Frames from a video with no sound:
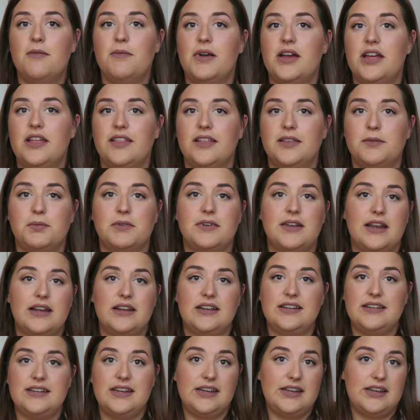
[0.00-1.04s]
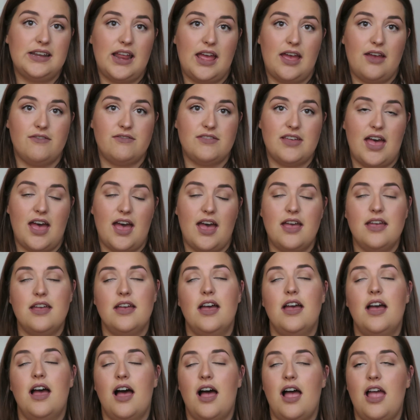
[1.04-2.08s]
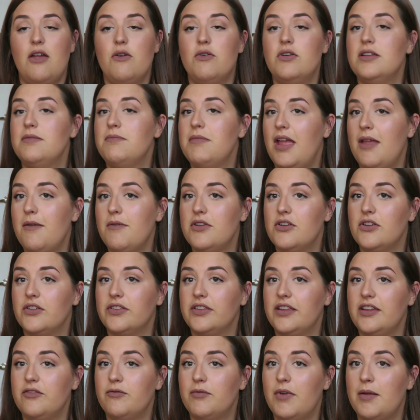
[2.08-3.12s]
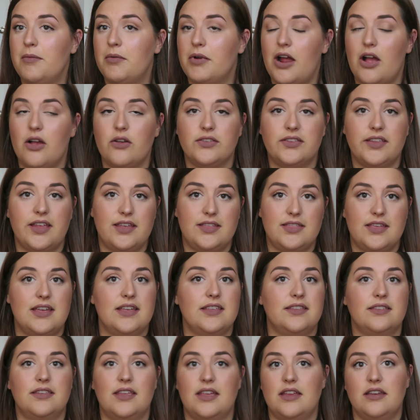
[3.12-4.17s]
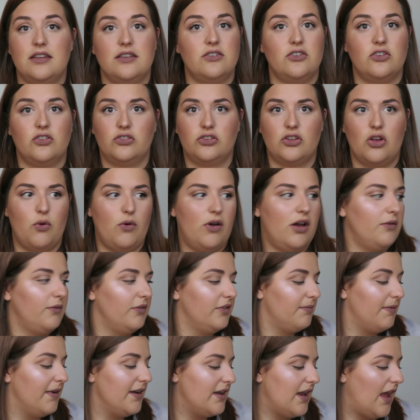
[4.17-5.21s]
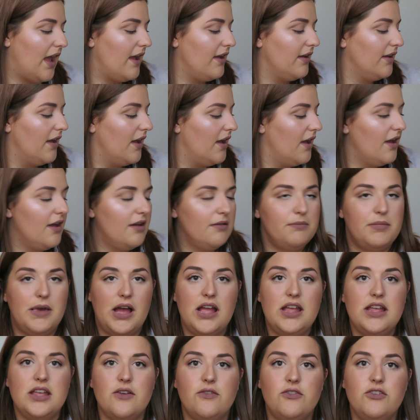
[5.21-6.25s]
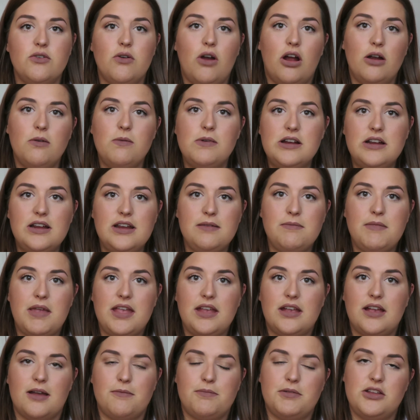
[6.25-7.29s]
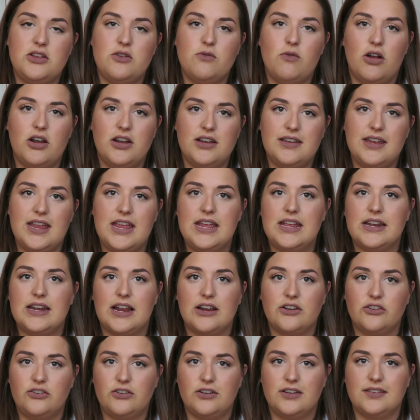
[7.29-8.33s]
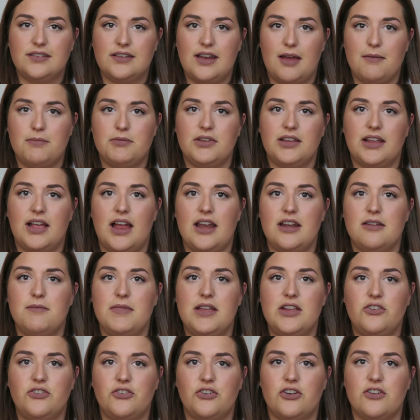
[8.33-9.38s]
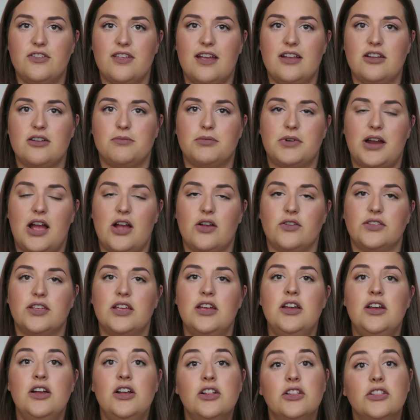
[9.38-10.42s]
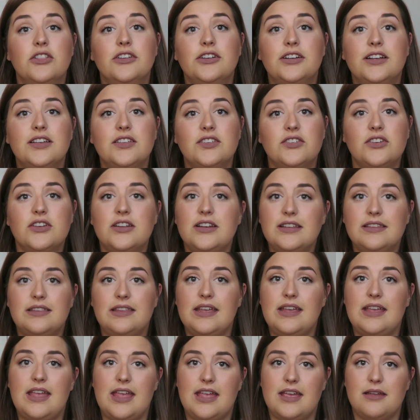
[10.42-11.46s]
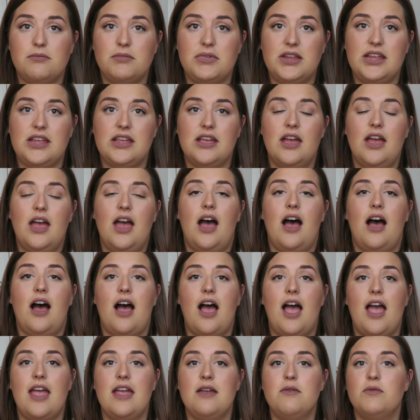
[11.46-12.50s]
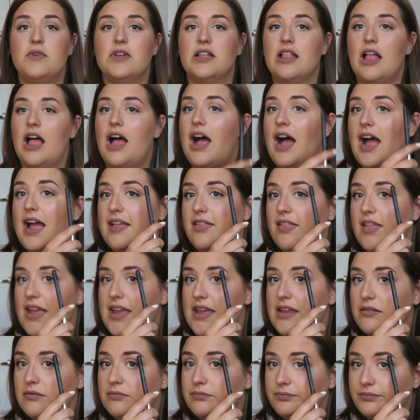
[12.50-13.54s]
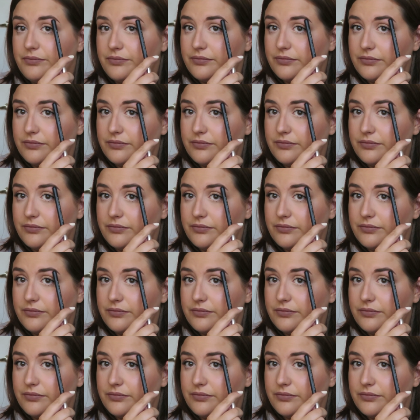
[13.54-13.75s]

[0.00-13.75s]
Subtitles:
but let's pretend I didn't have that. I would maybe just leave my brows like this and just go on with my day. But if you are wearing makeup and you want to take an extra step to kind of make sure that your brows look as good as they can be, I will highlight